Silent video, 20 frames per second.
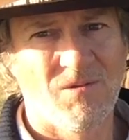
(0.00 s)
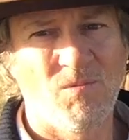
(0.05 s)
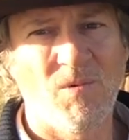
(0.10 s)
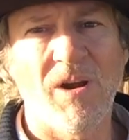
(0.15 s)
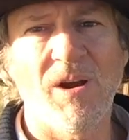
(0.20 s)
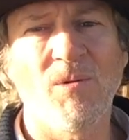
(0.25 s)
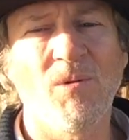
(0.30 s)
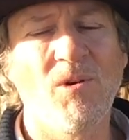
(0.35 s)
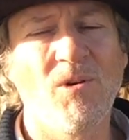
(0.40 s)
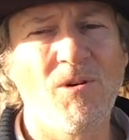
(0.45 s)

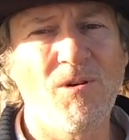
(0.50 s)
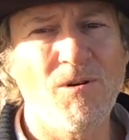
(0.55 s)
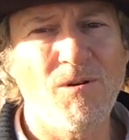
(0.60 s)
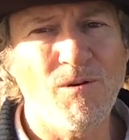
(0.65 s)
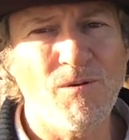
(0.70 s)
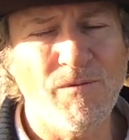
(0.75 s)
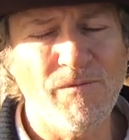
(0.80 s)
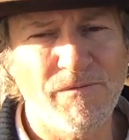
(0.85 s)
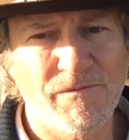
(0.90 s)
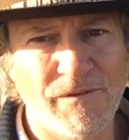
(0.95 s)
we're
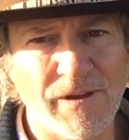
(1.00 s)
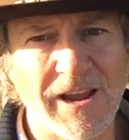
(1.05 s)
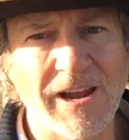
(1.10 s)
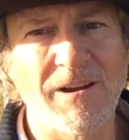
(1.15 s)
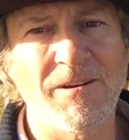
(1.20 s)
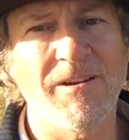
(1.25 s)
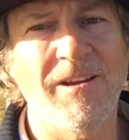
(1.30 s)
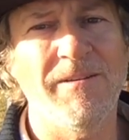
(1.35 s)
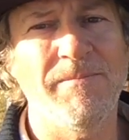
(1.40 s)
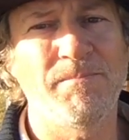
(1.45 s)
all
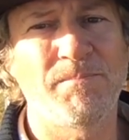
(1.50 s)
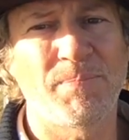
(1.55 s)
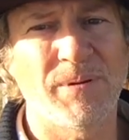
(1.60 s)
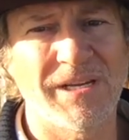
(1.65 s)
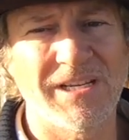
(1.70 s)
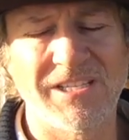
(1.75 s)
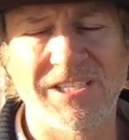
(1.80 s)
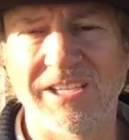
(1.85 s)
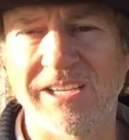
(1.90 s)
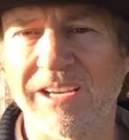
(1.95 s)
very
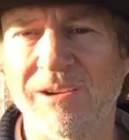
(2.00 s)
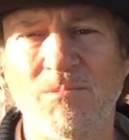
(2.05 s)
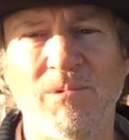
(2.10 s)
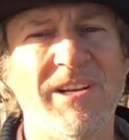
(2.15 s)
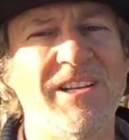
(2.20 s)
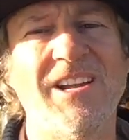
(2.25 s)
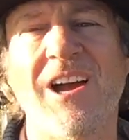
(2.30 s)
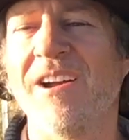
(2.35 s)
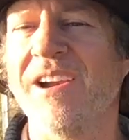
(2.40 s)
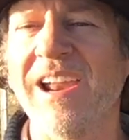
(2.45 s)
busy and
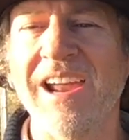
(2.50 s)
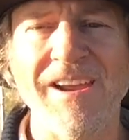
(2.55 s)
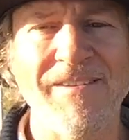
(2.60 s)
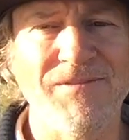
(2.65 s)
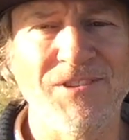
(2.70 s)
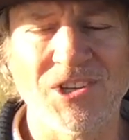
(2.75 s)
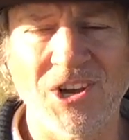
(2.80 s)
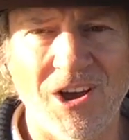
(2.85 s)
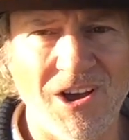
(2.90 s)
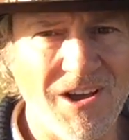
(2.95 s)
we don't
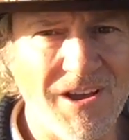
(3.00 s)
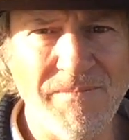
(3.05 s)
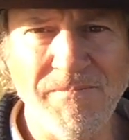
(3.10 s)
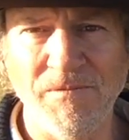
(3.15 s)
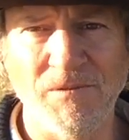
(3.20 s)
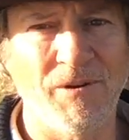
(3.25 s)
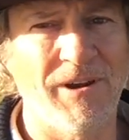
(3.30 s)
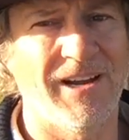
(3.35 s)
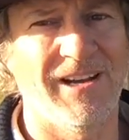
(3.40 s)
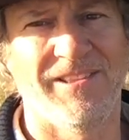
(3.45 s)
have time
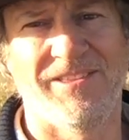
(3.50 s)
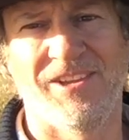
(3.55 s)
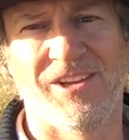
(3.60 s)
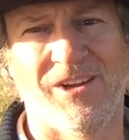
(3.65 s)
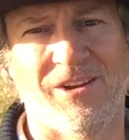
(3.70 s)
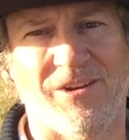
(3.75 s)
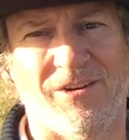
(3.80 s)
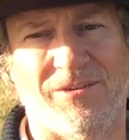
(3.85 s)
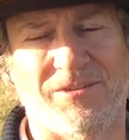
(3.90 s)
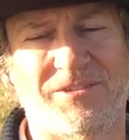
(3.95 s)
for
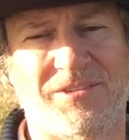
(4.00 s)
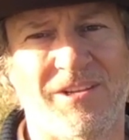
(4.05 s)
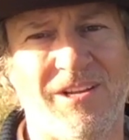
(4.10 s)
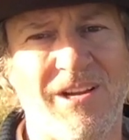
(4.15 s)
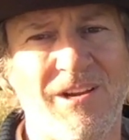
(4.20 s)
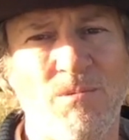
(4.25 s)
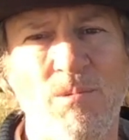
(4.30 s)
anything else.